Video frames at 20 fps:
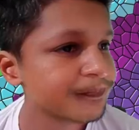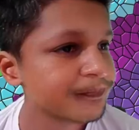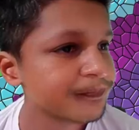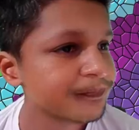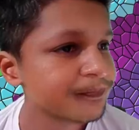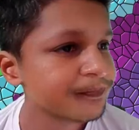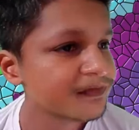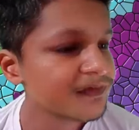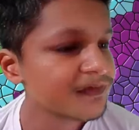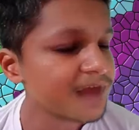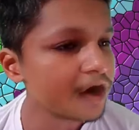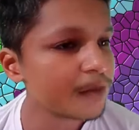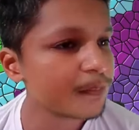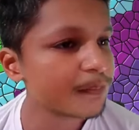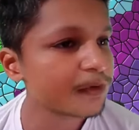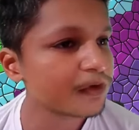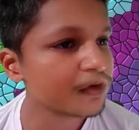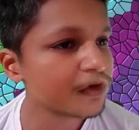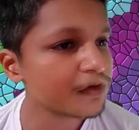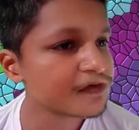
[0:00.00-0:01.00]
Now
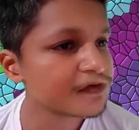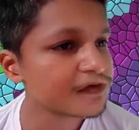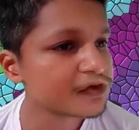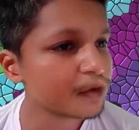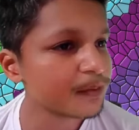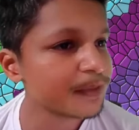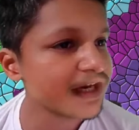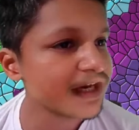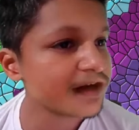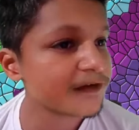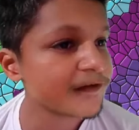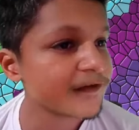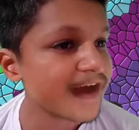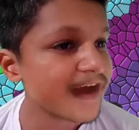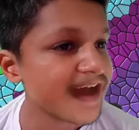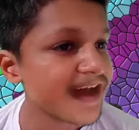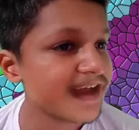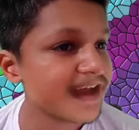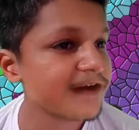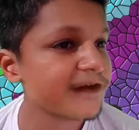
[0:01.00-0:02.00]
proves to be a
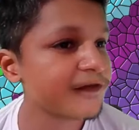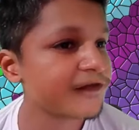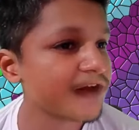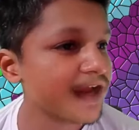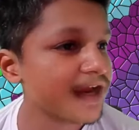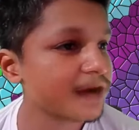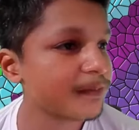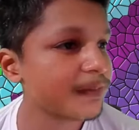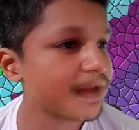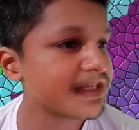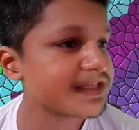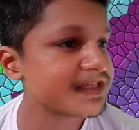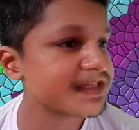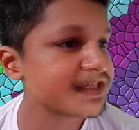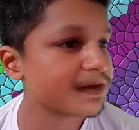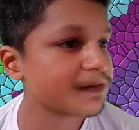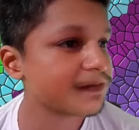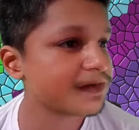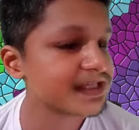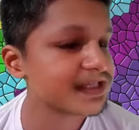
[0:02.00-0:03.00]
high-flying ballistic
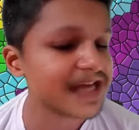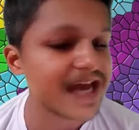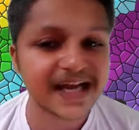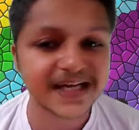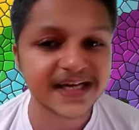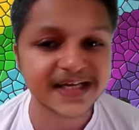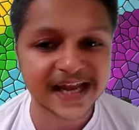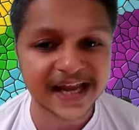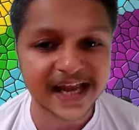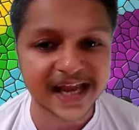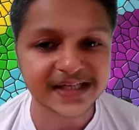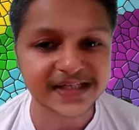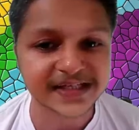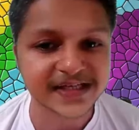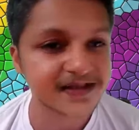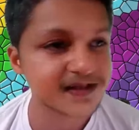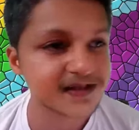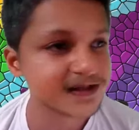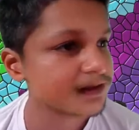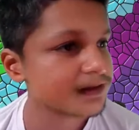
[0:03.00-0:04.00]
wizard at
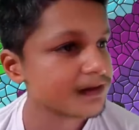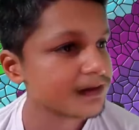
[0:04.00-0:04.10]
it.